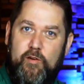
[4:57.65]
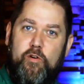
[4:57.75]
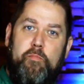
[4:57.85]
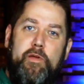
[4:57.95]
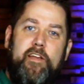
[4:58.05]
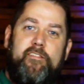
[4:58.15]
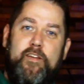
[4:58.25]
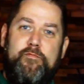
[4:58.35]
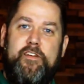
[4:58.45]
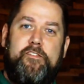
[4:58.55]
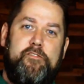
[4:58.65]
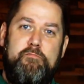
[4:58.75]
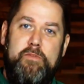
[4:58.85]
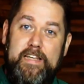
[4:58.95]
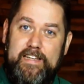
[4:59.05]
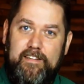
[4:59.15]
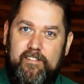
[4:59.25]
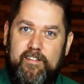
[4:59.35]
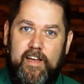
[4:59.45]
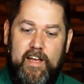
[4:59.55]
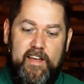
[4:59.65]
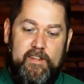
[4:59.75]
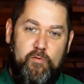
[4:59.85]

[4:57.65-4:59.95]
what being subject to means, and